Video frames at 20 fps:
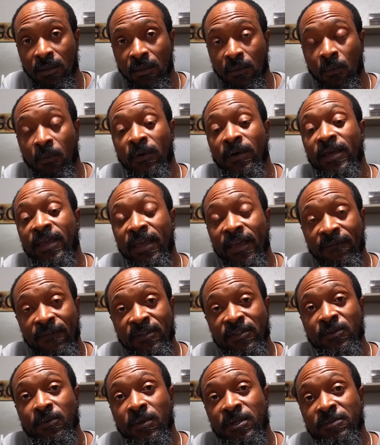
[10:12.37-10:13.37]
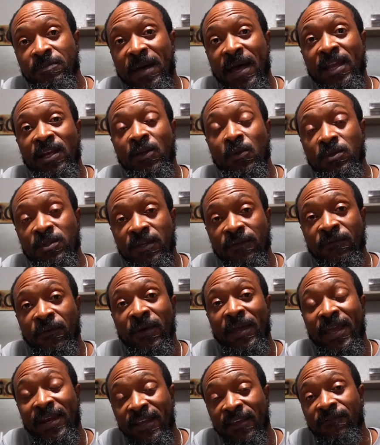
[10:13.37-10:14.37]
were given to us by
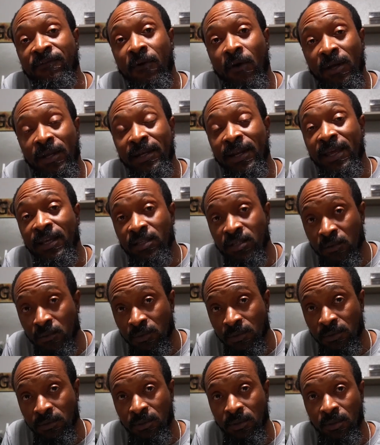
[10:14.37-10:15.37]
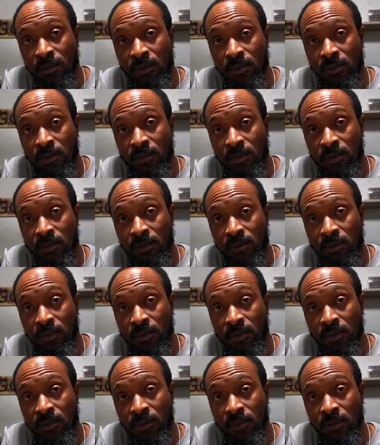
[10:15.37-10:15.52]
Lucifer and his fallen angels.